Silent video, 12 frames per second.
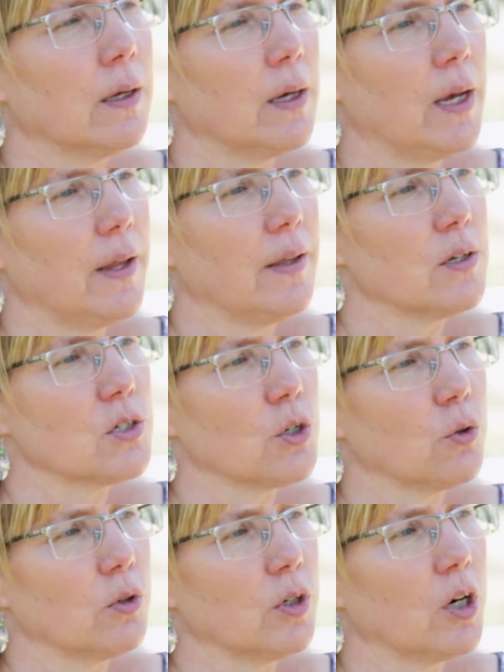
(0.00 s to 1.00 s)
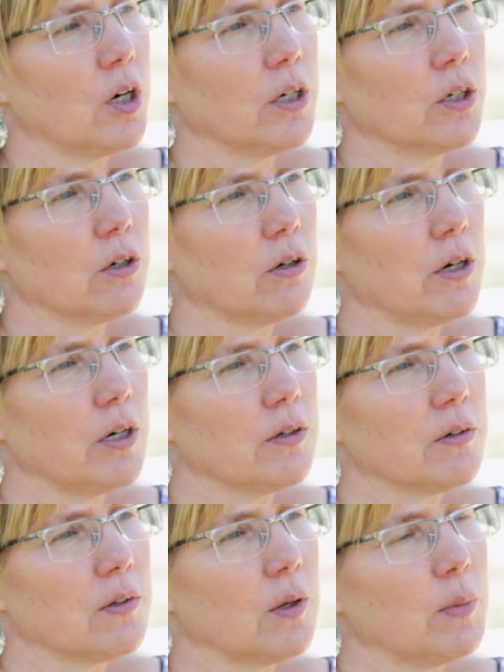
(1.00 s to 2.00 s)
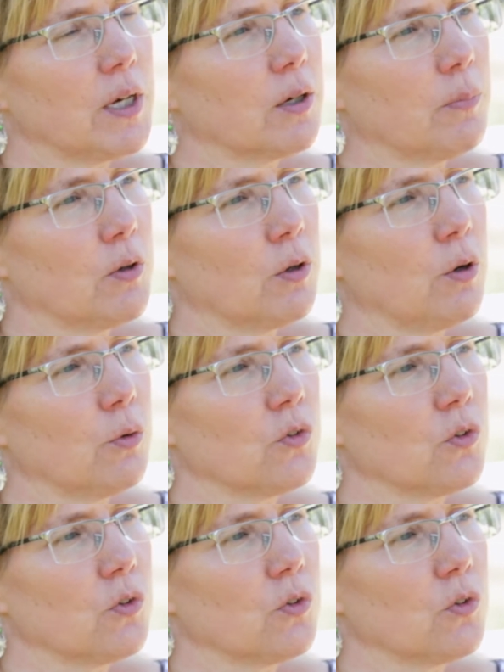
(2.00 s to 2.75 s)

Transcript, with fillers: and the children are encouraged to make up their own